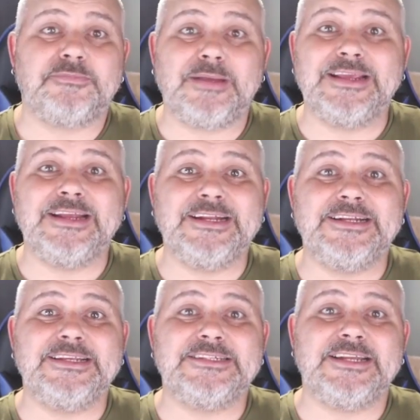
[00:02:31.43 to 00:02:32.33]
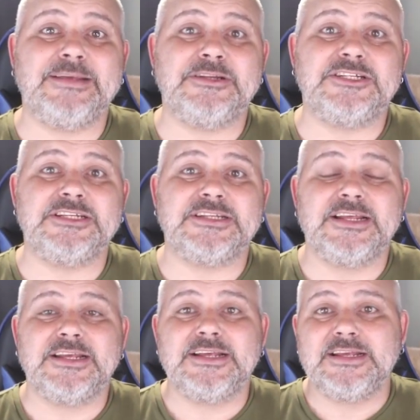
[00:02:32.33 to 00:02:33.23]
of making indecent images
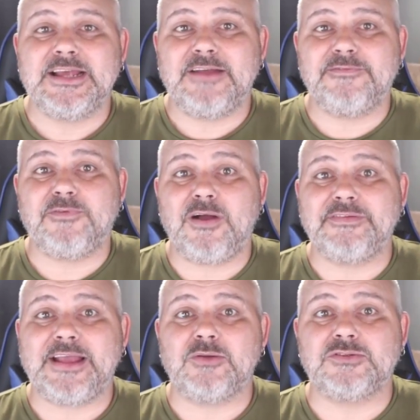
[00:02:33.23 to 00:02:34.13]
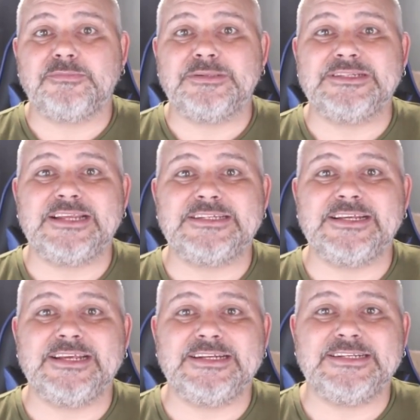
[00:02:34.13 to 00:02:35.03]
and 5 counts of
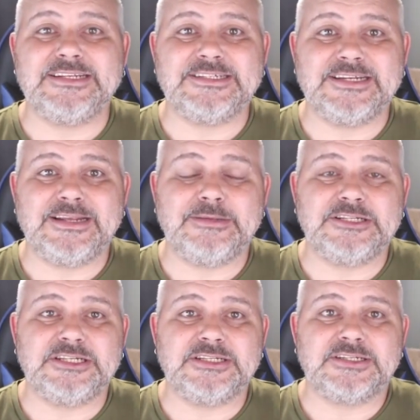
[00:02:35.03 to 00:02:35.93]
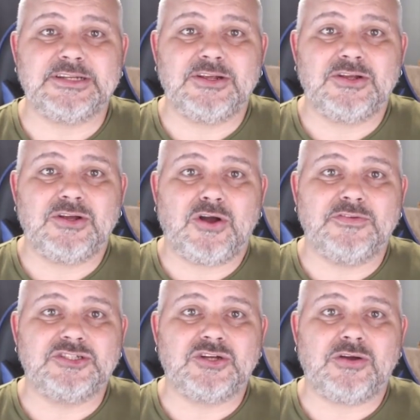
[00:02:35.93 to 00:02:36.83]
possessing indecent images of
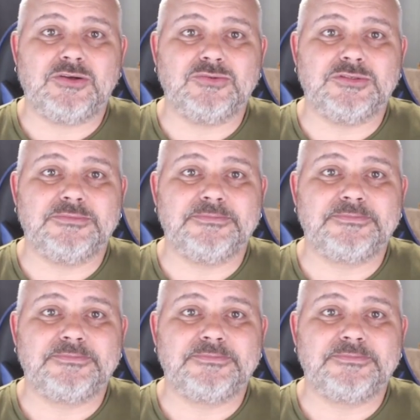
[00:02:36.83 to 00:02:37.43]
a child.